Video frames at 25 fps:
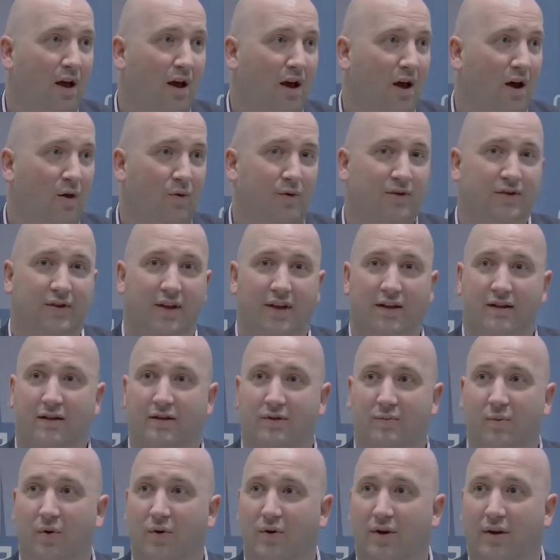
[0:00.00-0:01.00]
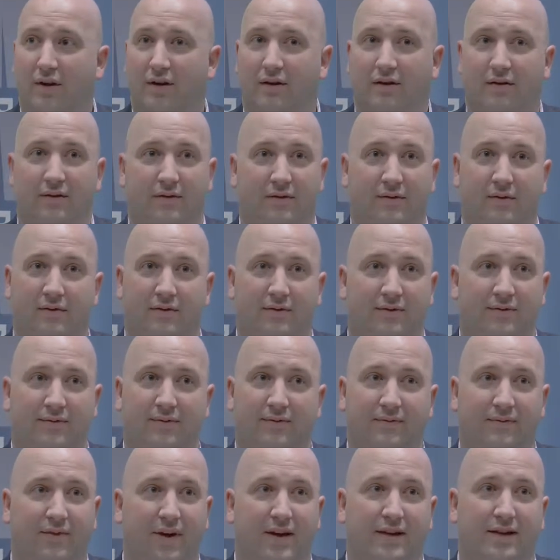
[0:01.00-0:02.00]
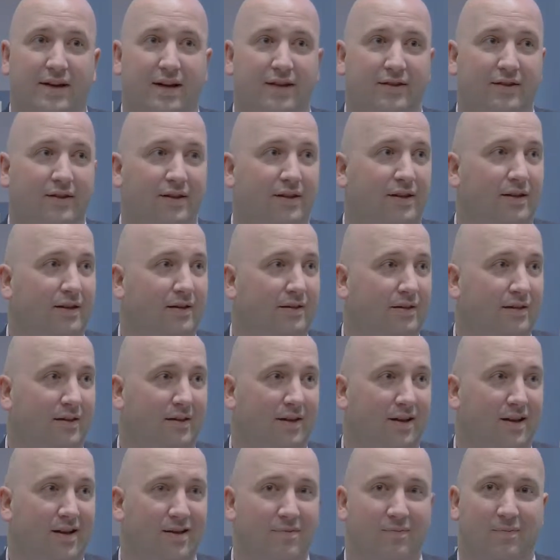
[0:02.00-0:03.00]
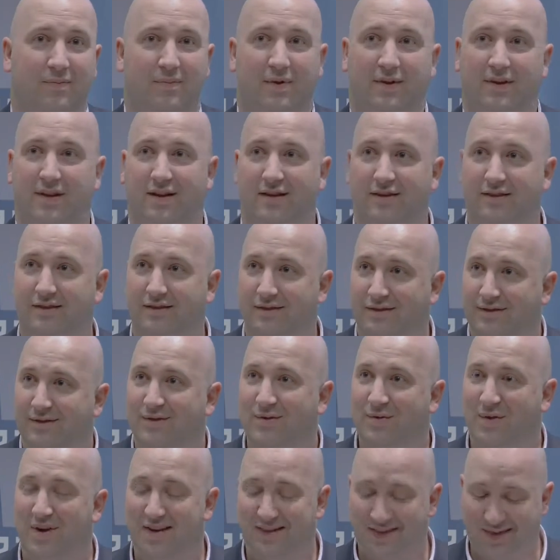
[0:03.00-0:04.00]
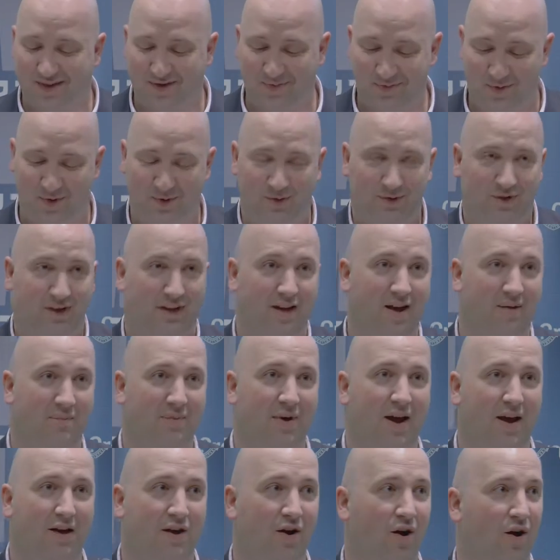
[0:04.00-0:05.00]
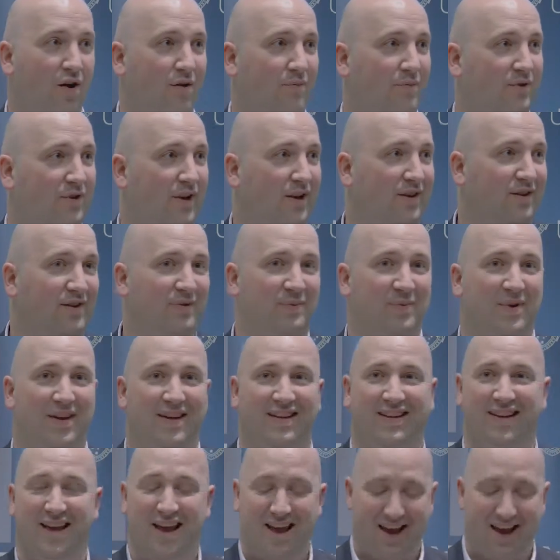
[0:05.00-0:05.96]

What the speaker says: I was there this morning. It was fantastic. But there's always this pull to come back home, so to speak.